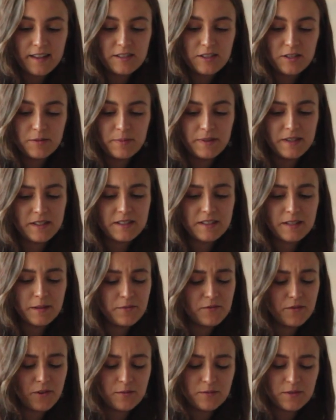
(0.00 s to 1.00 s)
she's been asleep
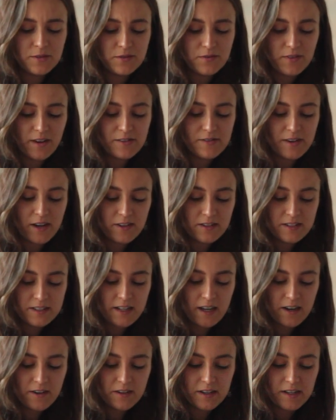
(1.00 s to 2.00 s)
for almost 5 hours
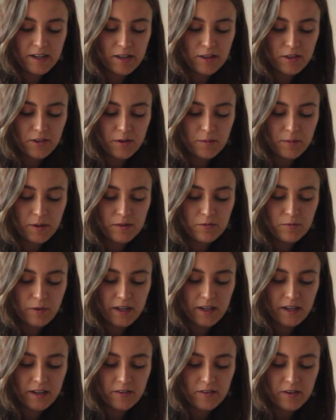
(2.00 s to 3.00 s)
now, and I thought about
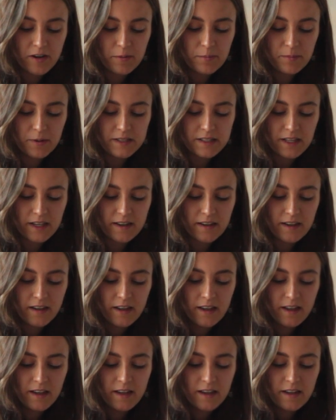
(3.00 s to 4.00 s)
waking her up, but then
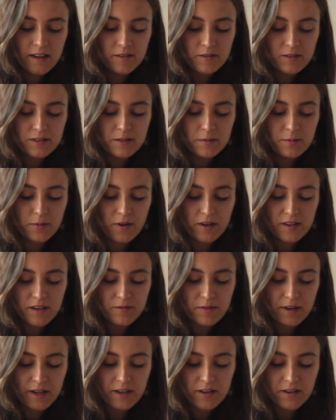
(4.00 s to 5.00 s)
what's the point in
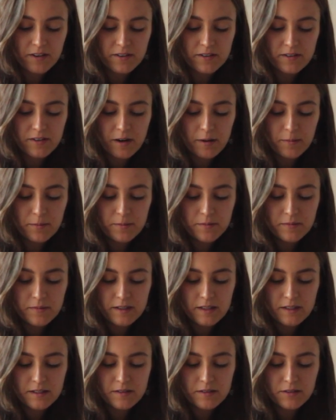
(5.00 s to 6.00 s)
waking her up?
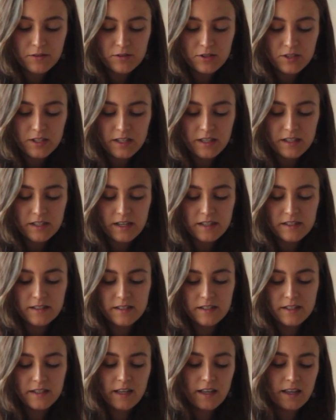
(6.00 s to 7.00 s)
Usually
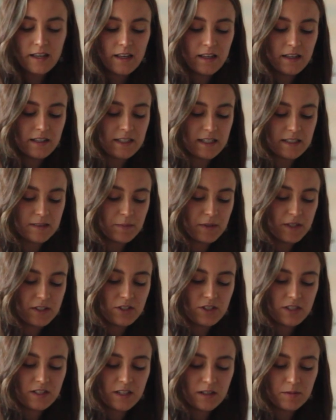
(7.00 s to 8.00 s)
that doesn't mean
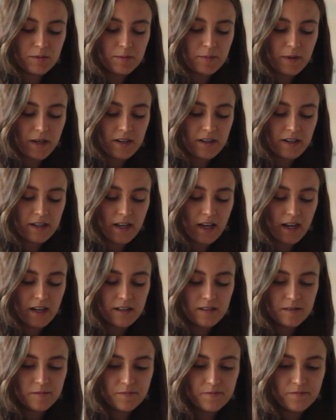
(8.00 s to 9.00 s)
she sleeps better at night.